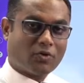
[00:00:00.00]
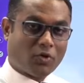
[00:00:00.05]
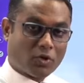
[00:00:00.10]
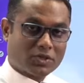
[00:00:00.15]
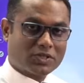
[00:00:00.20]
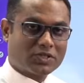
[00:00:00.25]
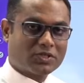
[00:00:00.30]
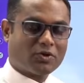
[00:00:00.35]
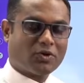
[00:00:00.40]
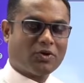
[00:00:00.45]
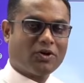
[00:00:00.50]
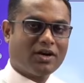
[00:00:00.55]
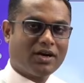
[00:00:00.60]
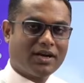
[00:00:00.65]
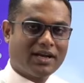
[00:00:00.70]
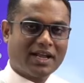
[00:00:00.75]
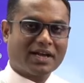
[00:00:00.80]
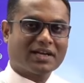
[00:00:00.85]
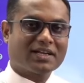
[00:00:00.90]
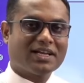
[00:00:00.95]
Cost
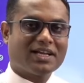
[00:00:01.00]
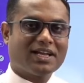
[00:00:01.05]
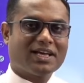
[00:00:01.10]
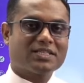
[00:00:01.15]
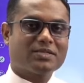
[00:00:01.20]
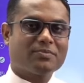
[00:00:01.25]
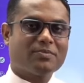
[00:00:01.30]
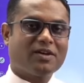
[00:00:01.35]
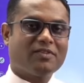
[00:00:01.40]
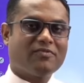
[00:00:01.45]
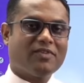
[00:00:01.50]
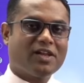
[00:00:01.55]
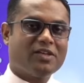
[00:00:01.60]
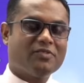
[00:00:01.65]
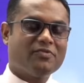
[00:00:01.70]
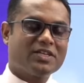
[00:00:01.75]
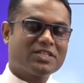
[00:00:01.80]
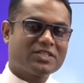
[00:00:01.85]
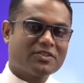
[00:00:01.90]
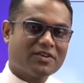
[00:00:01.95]
or net realizable
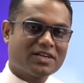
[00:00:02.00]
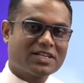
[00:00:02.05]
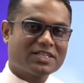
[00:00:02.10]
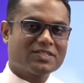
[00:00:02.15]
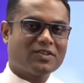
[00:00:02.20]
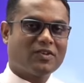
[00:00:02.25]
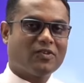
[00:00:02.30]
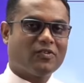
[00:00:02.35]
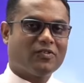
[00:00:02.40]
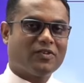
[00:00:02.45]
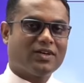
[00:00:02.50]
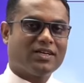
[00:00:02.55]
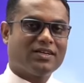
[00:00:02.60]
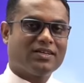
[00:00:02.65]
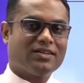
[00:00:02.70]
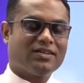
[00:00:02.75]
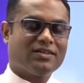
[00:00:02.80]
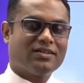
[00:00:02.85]
value, whichever is lower.